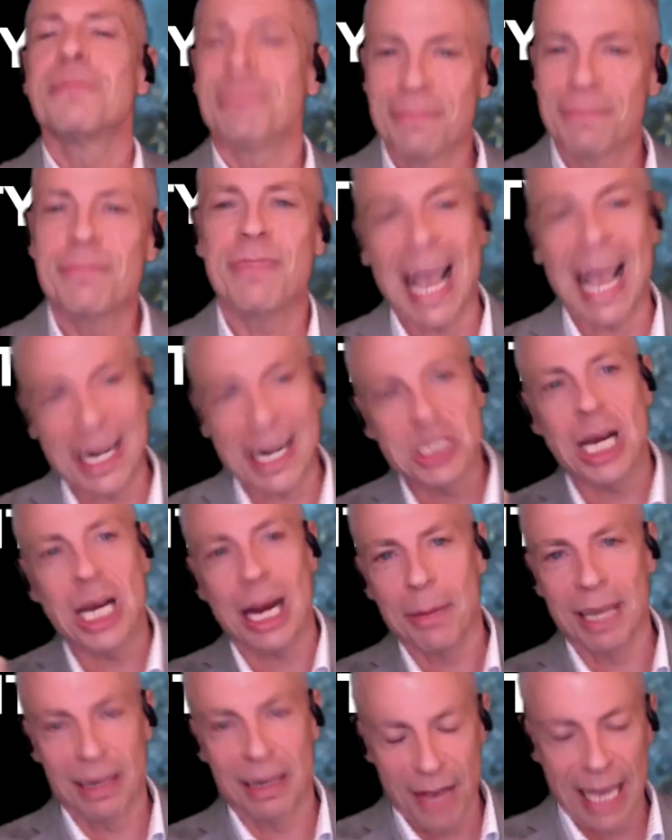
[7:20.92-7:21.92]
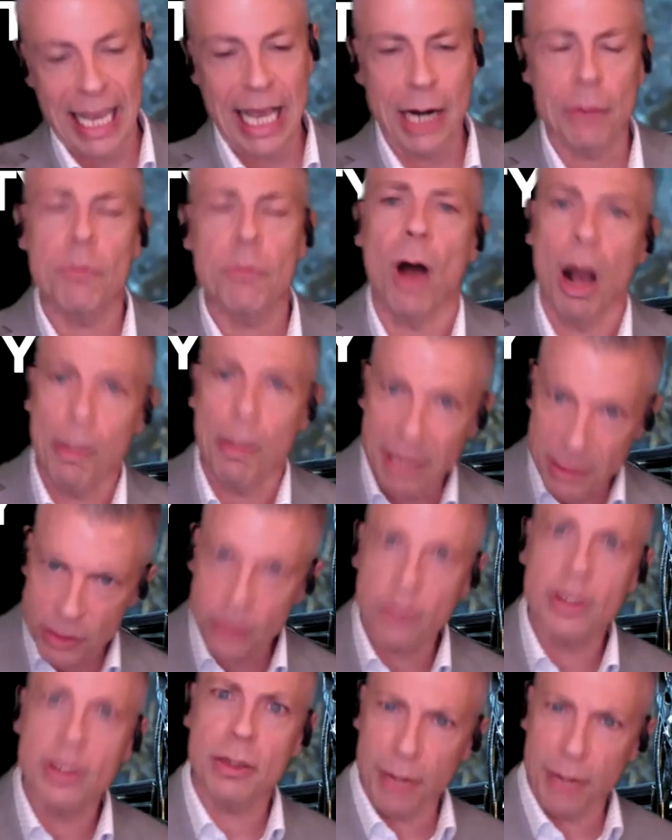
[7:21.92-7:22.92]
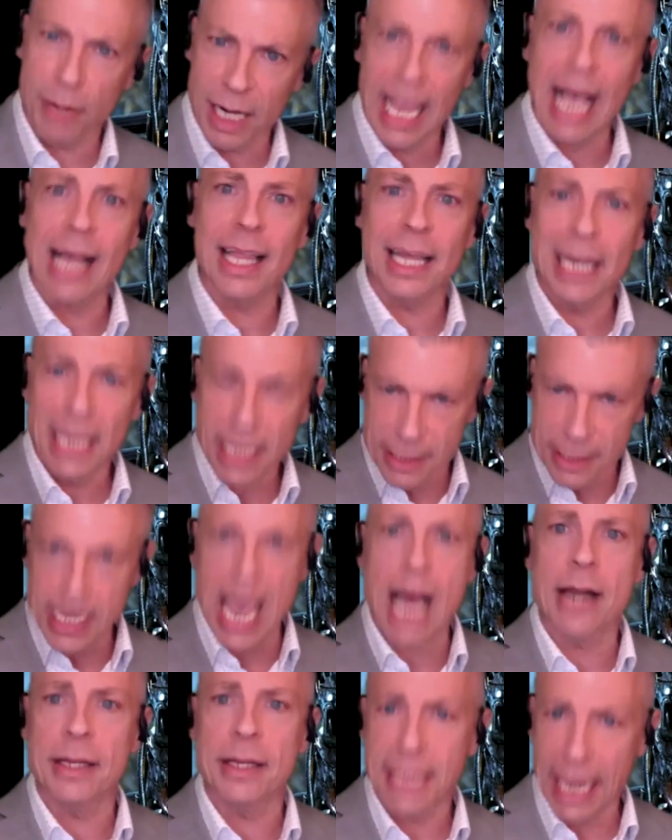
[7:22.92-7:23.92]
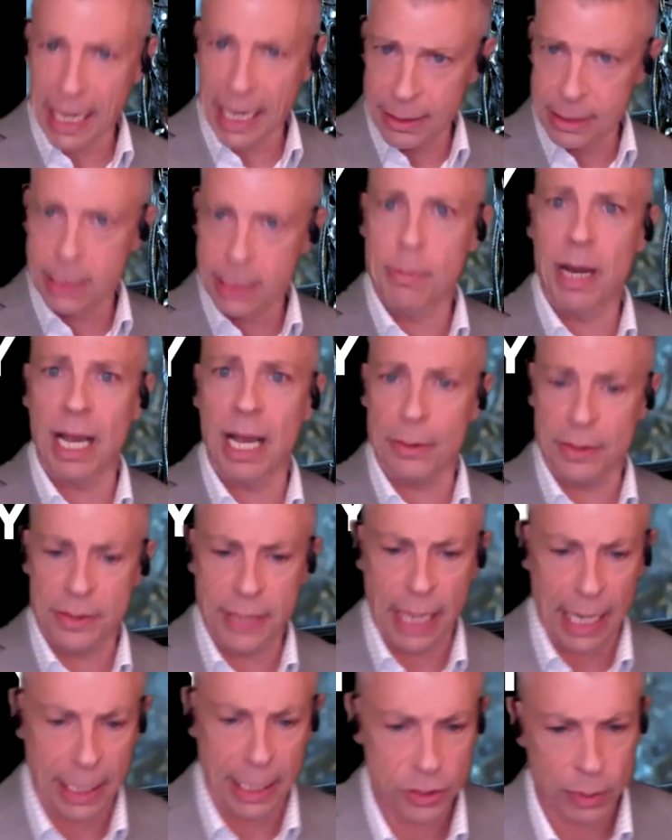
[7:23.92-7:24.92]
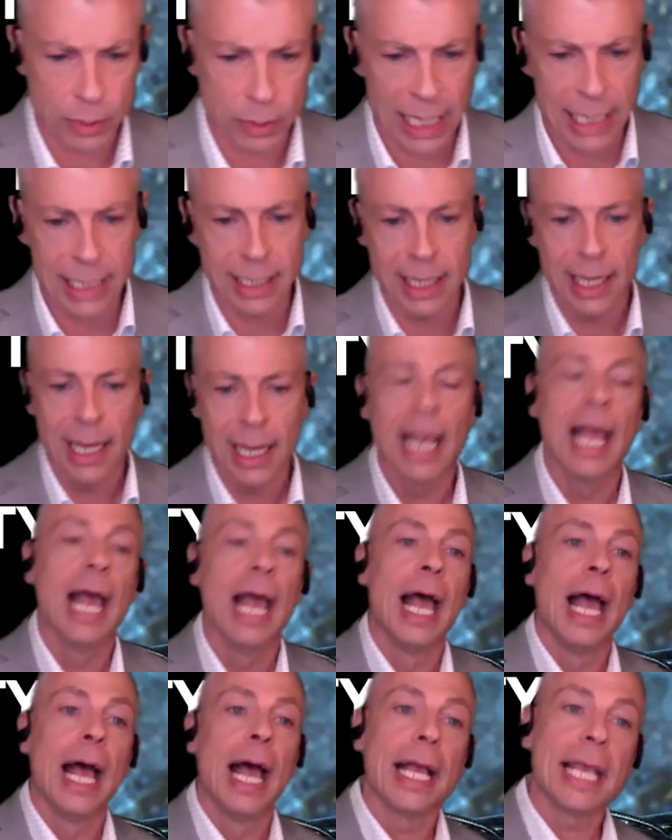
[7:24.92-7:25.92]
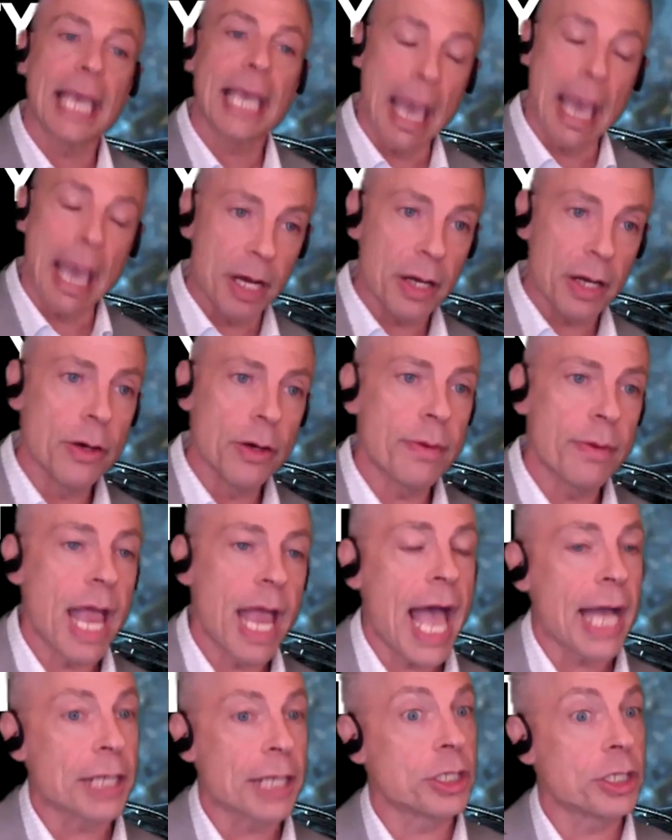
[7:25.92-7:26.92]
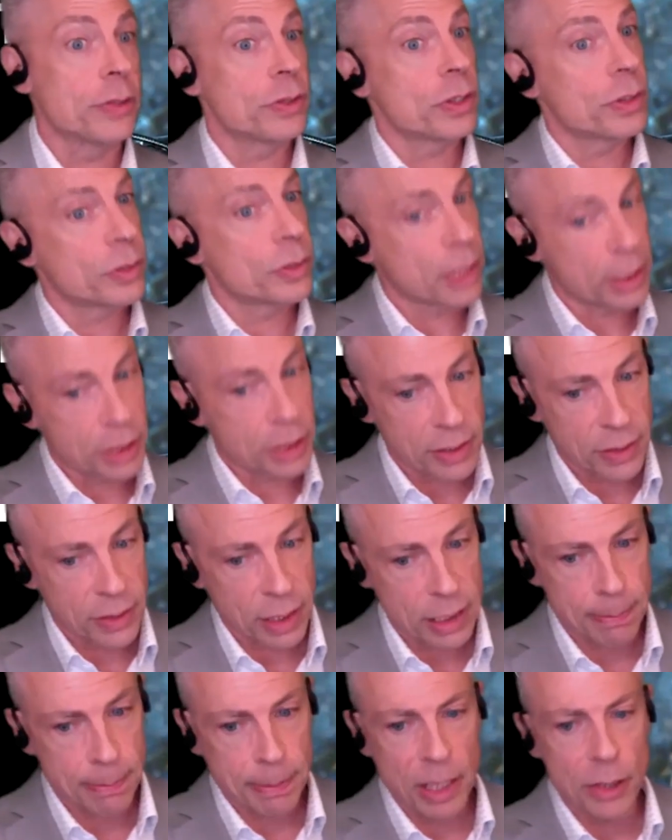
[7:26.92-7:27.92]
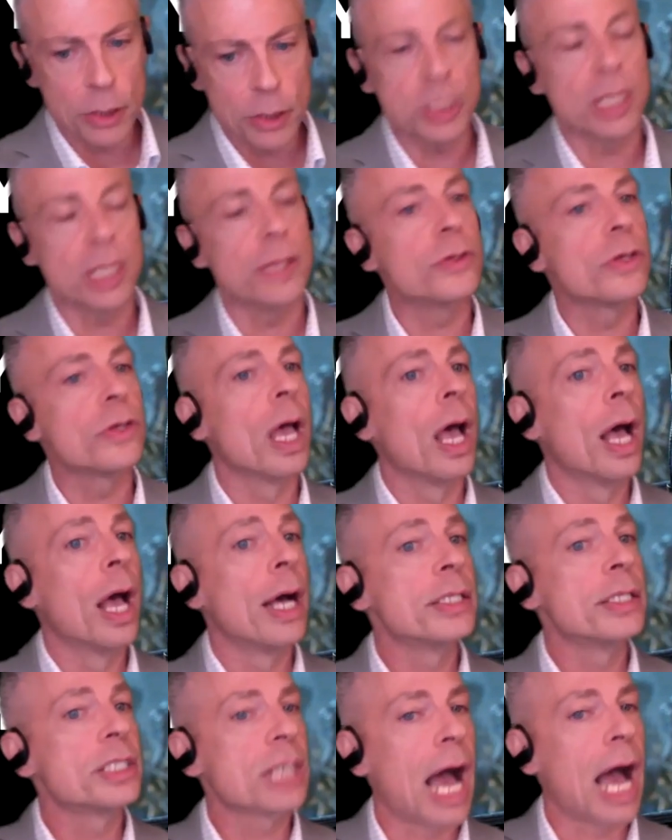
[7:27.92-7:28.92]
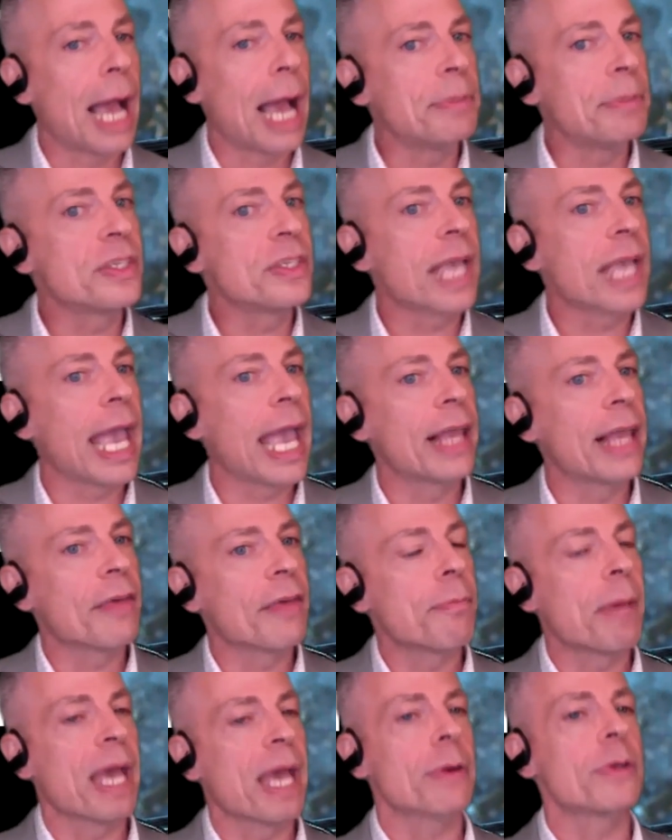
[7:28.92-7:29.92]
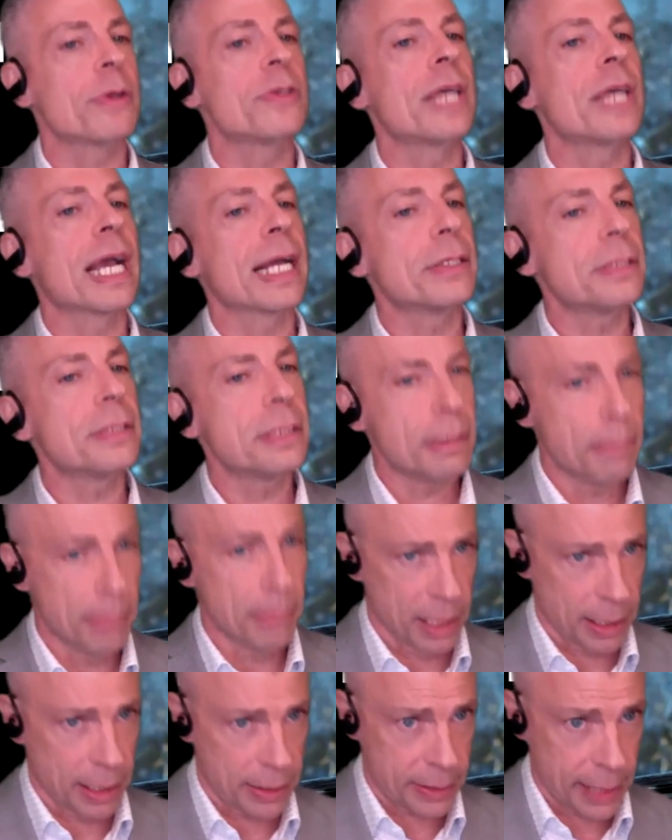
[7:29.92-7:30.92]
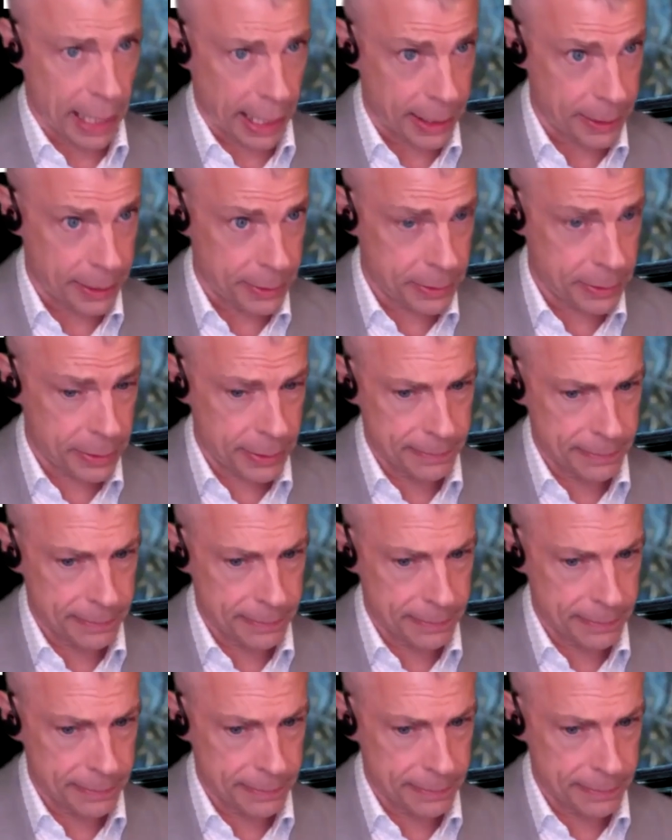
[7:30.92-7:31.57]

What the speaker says: fact check me if I get it wrong. But sir, criticality is nanoseconds to microseconds, right? Chemical reactions, such as explosions, time scale of microseconds to milliseconds.